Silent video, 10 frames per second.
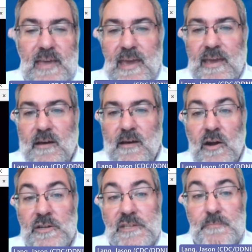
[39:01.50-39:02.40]
that
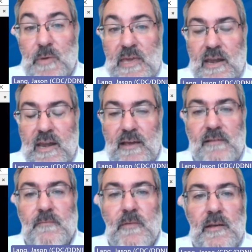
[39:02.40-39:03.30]
they are just
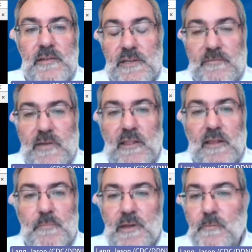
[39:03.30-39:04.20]
beginning to
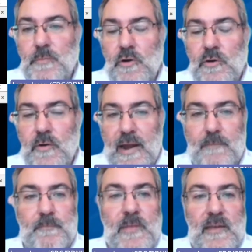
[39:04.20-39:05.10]
develop their
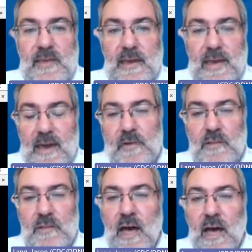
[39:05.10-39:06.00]
program. They
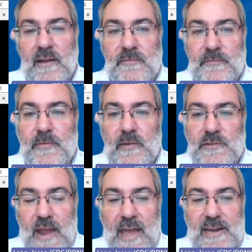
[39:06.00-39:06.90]
have a lot
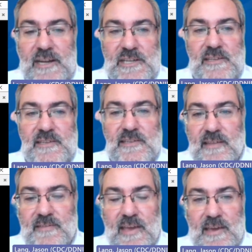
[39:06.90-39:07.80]
of
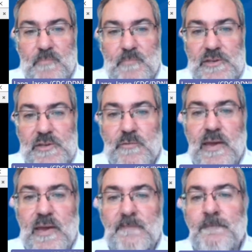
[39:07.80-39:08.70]
strategies that they can be
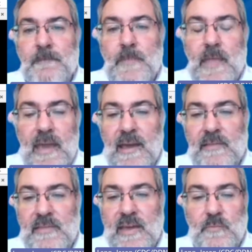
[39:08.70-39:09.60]
doing,
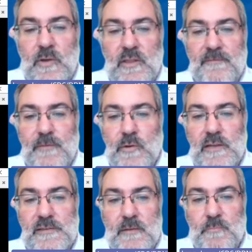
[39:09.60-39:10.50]
and they can really
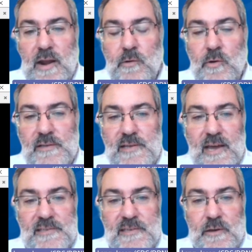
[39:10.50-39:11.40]
focus on
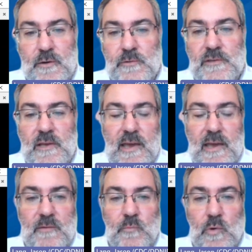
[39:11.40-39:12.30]
prioritizing
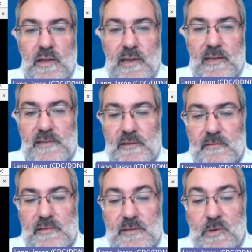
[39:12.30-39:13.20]
those and working
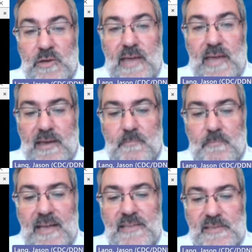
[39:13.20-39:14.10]
to build that
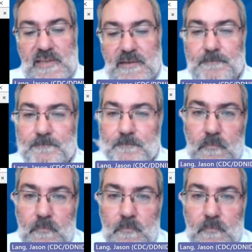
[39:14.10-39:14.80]
capacity.